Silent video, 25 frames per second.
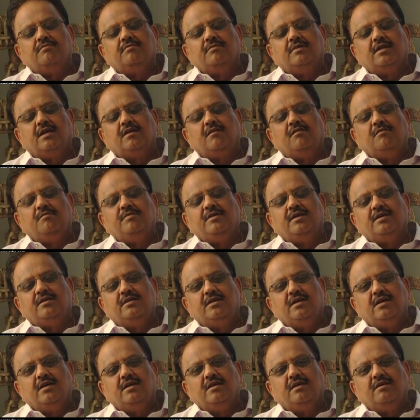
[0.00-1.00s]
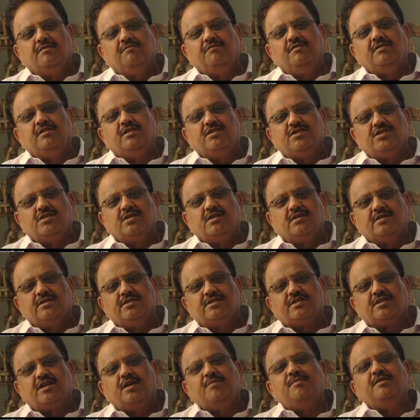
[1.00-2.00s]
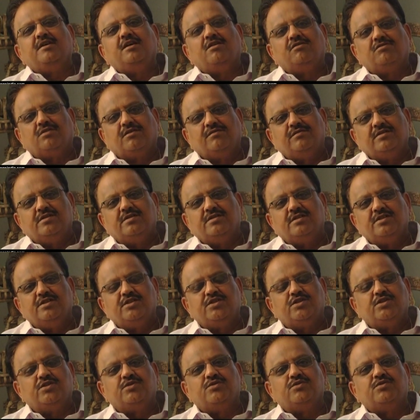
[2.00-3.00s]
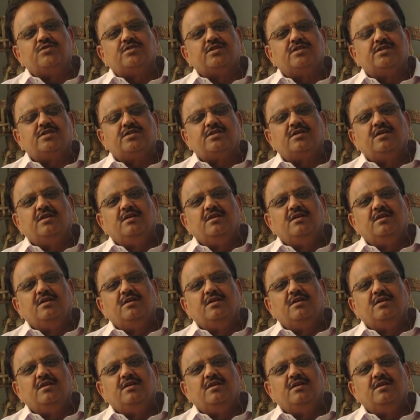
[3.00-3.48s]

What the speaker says: There will be a day with the children coming out of these institutions.